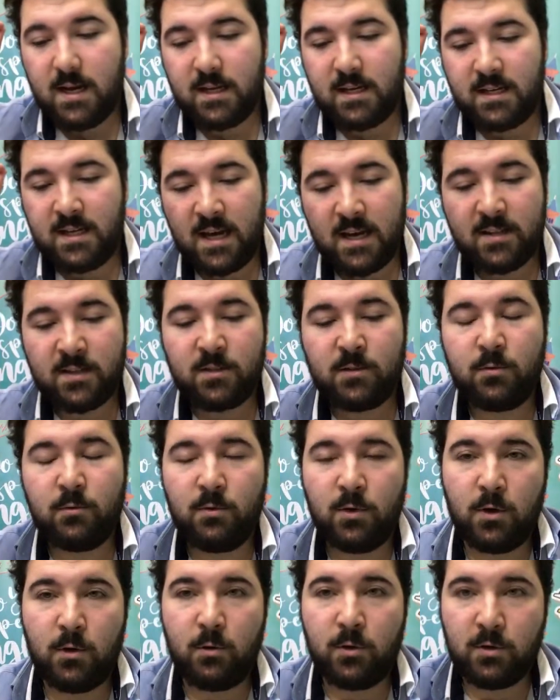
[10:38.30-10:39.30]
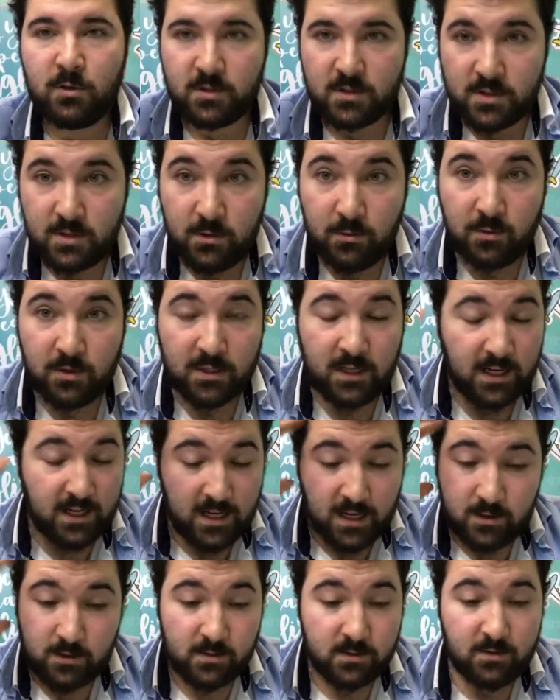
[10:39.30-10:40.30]
Get to know your student. I
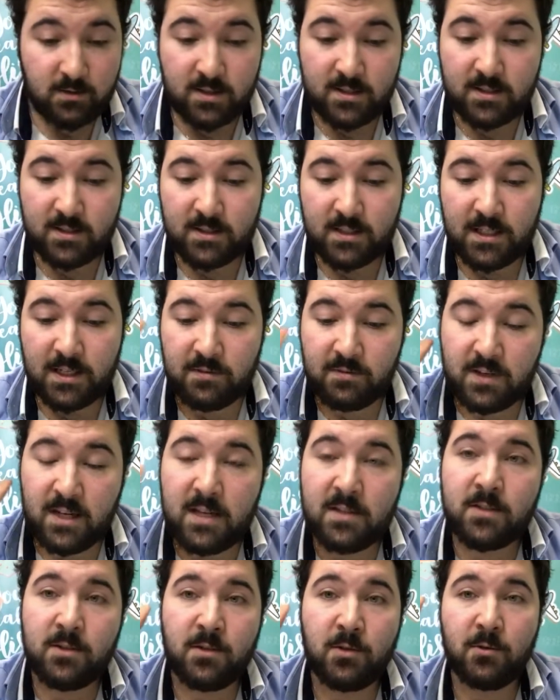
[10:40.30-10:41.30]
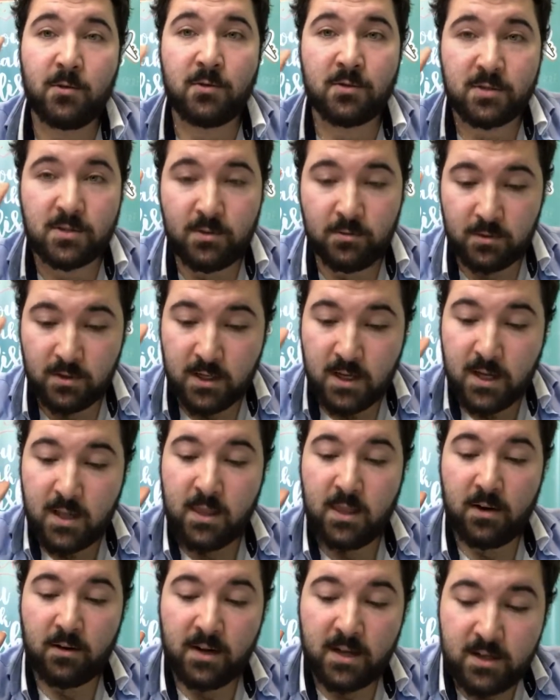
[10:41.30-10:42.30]
cannot stress this enough. Get to know your student.
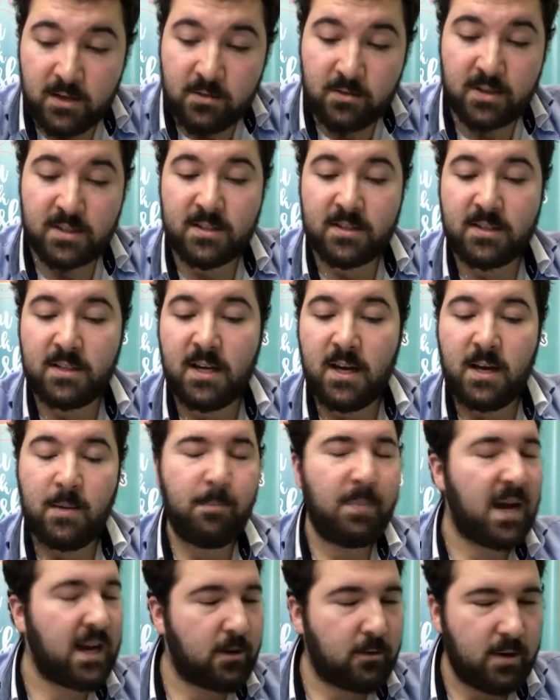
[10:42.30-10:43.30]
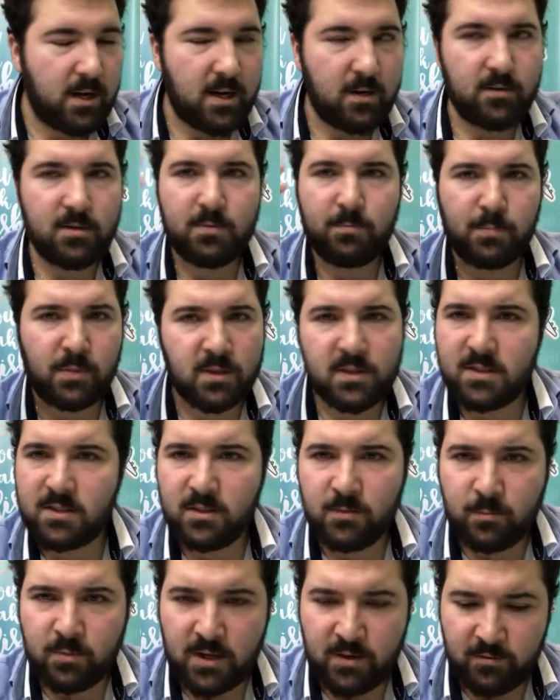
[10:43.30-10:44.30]
Their interests, backgrounds,
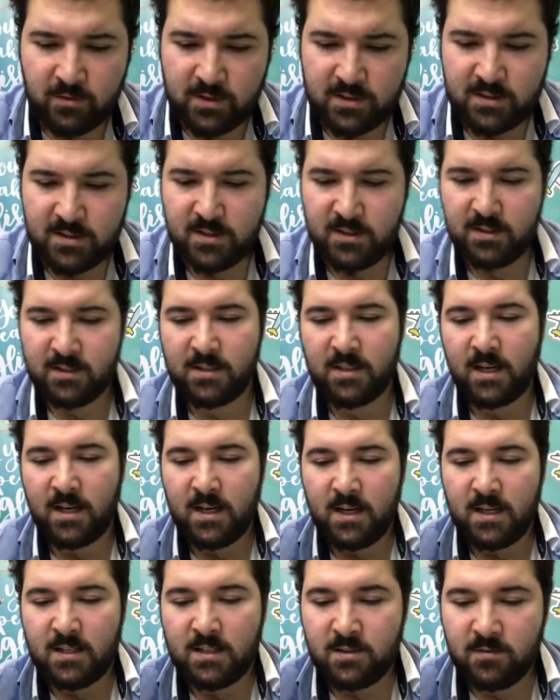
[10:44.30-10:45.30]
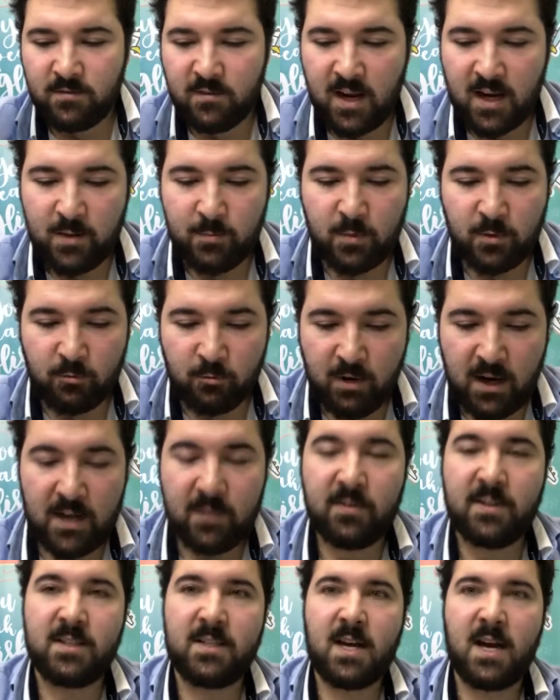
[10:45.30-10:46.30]
personal preferences. Develop
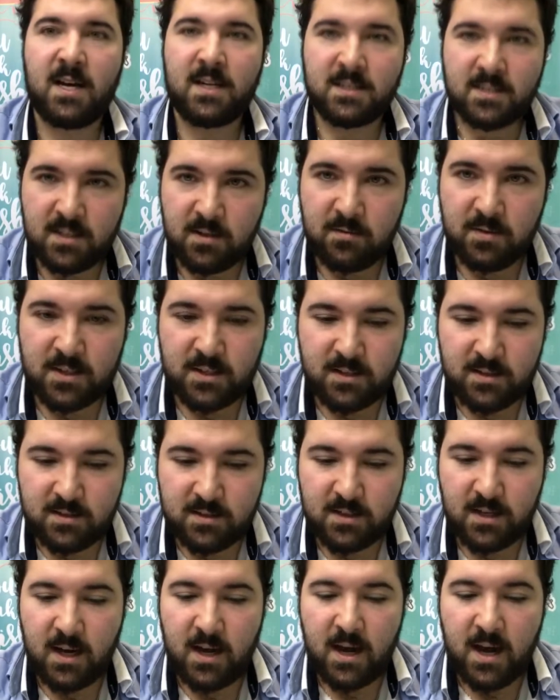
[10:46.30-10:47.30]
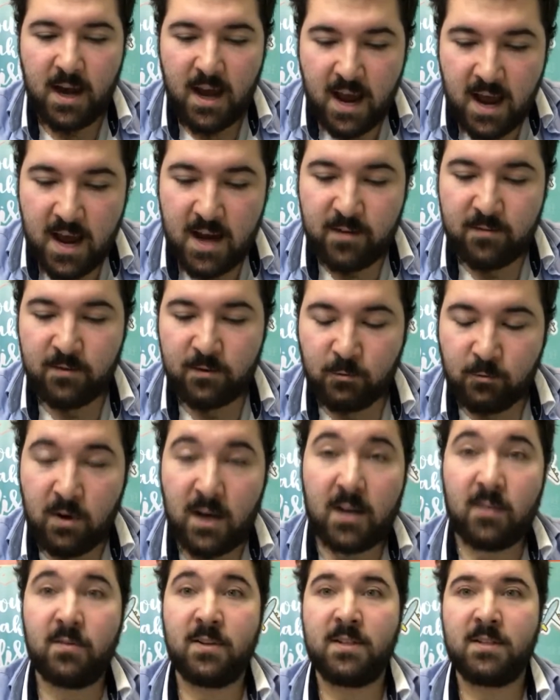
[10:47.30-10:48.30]
relevant activities. Have
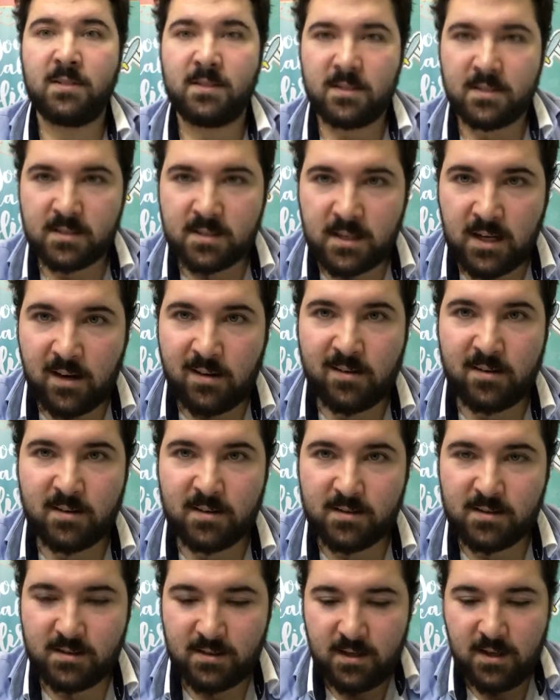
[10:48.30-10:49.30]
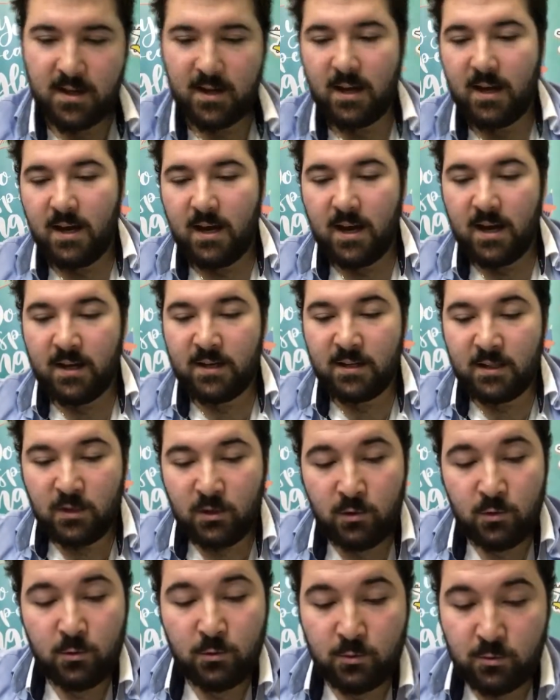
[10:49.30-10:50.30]
relevant discussions.
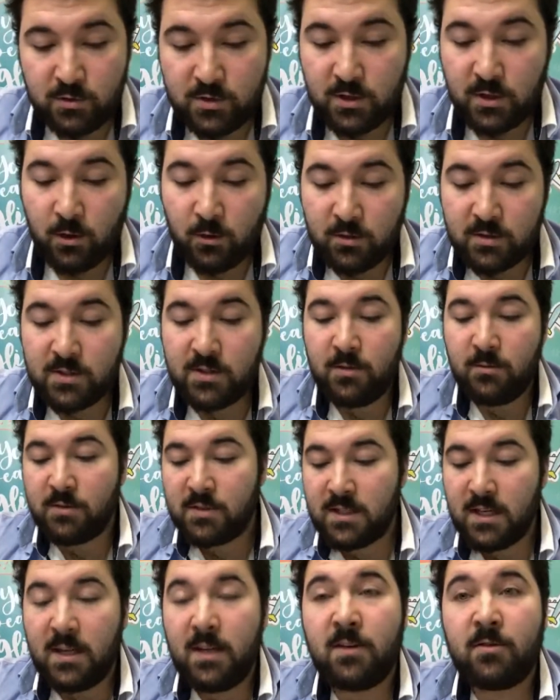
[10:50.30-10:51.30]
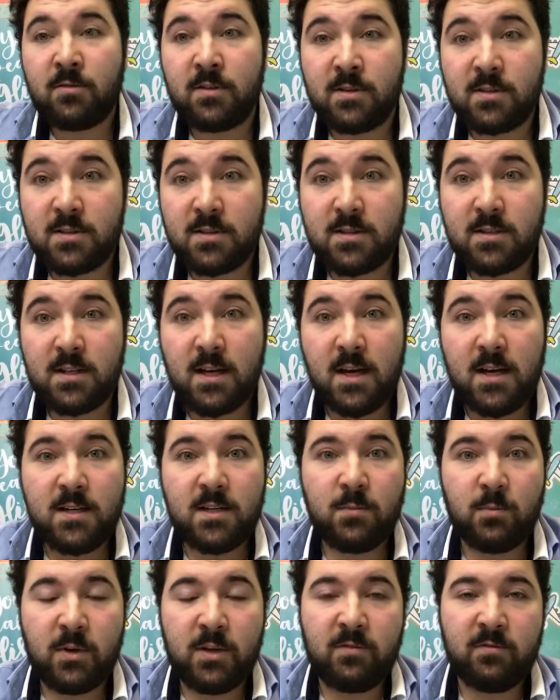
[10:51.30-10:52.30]
Use your students' interests
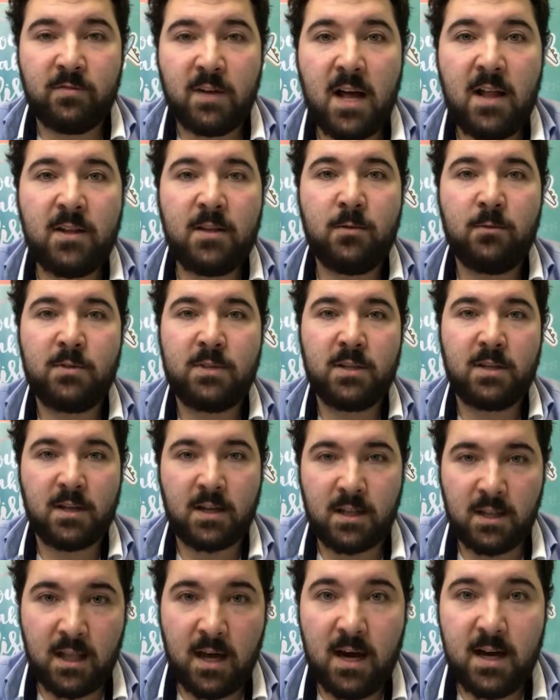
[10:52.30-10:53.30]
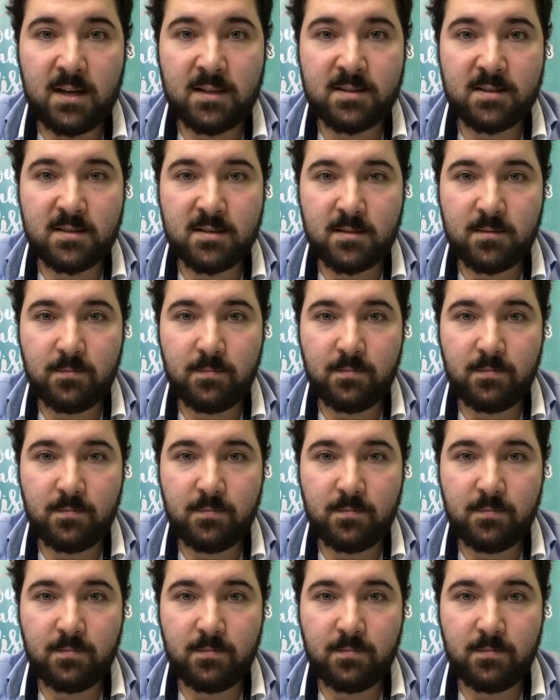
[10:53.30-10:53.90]
to bring value to the class.